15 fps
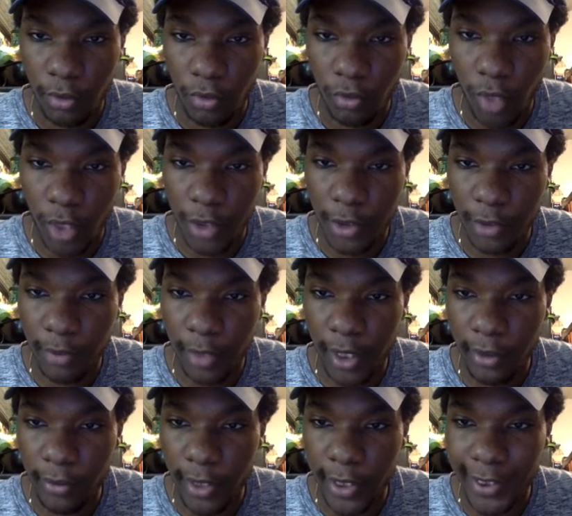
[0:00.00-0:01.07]
Watch your
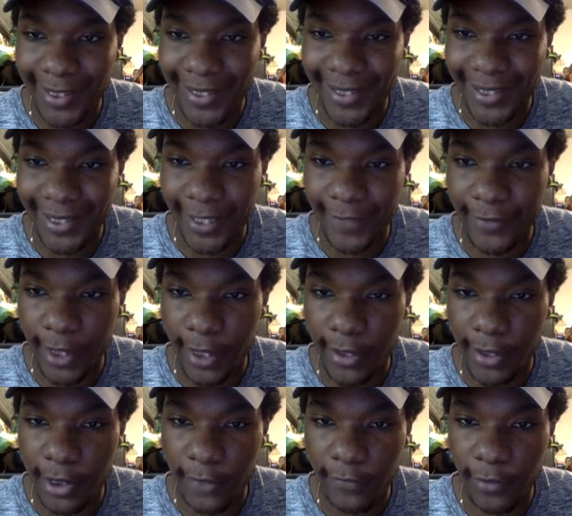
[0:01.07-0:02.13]
Pega race against 11
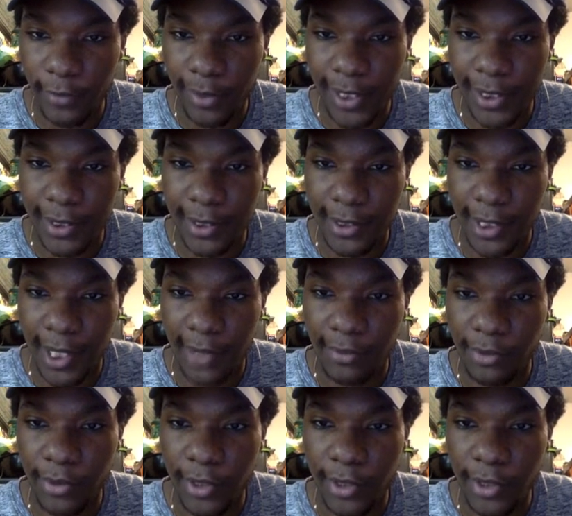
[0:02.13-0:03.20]
others. If you place in the
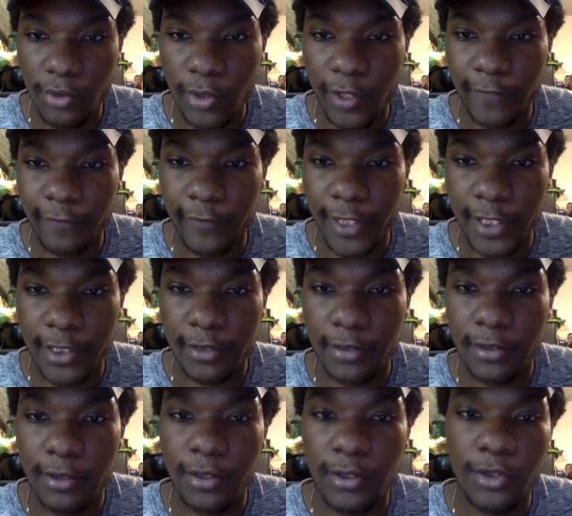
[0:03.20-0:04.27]
top 3, you win VIS
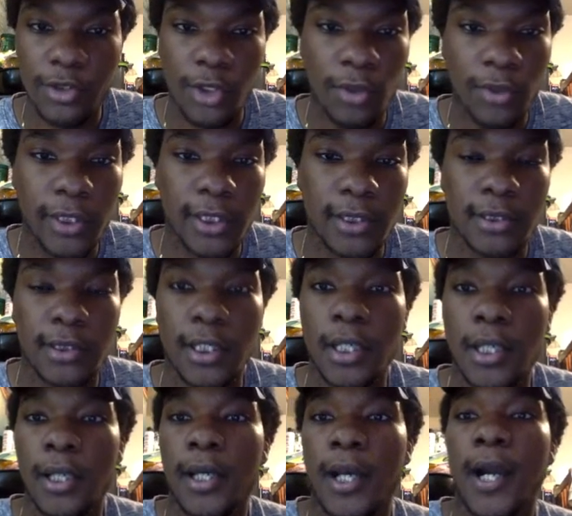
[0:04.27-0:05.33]
token.
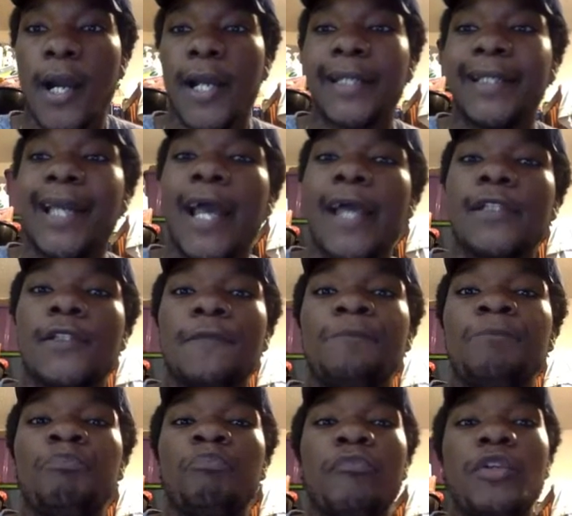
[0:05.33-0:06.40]
Alright guys,
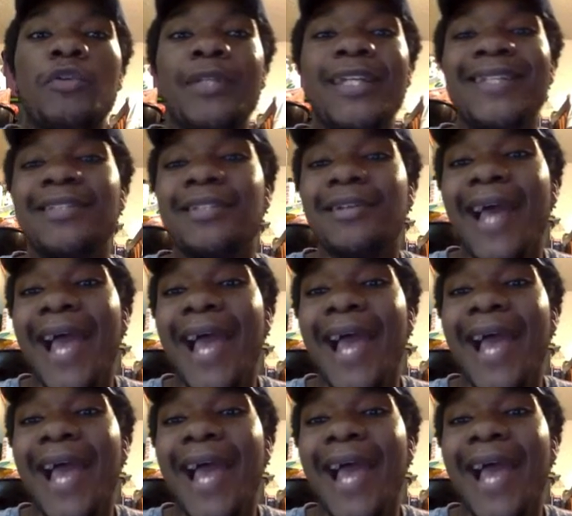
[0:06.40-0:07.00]
you need to